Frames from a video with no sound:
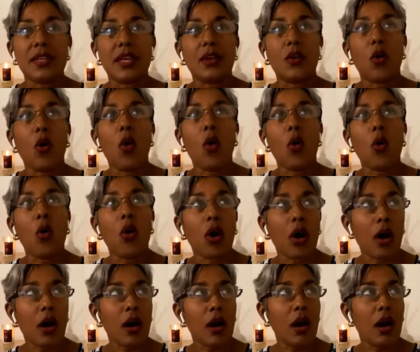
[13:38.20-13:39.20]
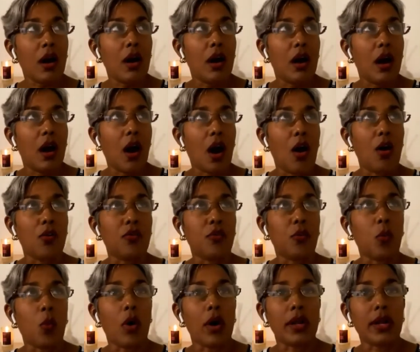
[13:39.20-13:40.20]
the core of
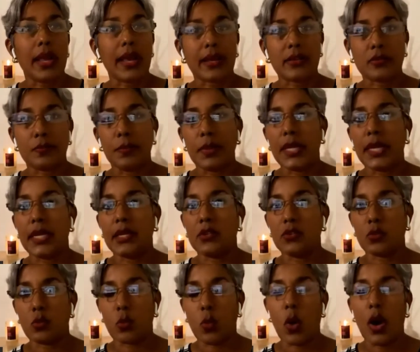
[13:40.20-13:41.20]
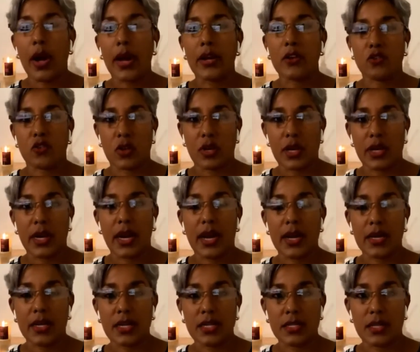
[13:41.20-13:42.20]
what explains why
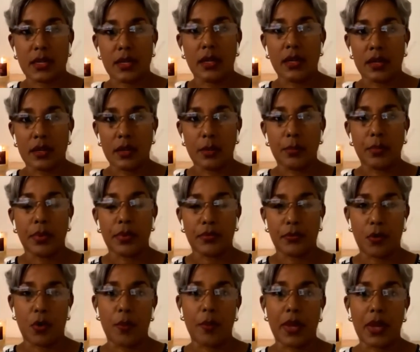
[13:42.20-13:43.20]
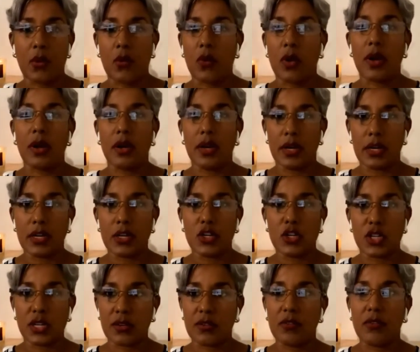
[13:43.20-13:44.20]
Trinidad is an underperforming or an
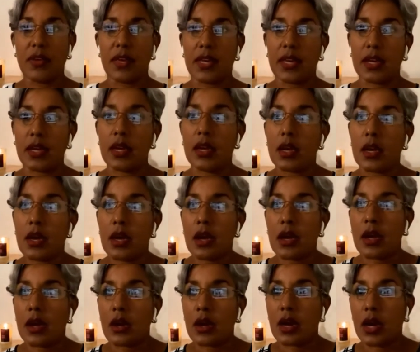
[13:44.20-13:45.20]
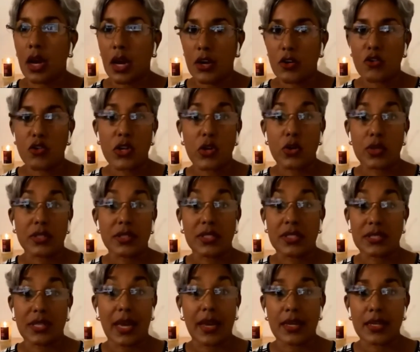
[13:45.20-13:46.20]
underachieving country or
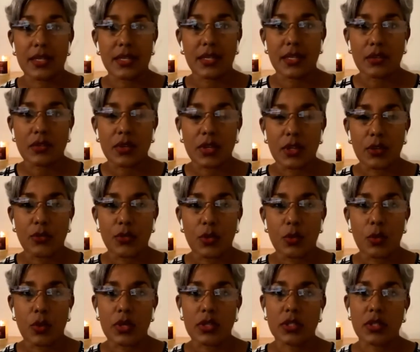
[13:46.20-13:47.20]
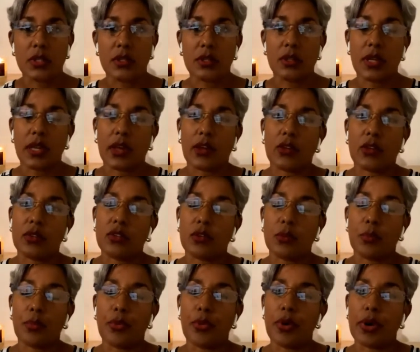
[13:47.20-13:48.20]
society, even if you want
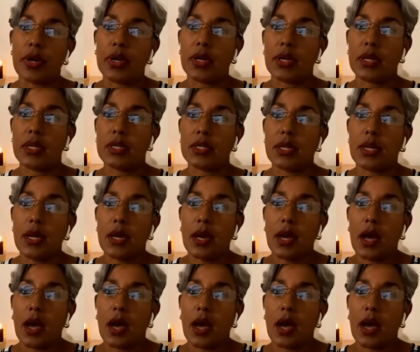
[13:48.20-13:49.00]
to broaden it.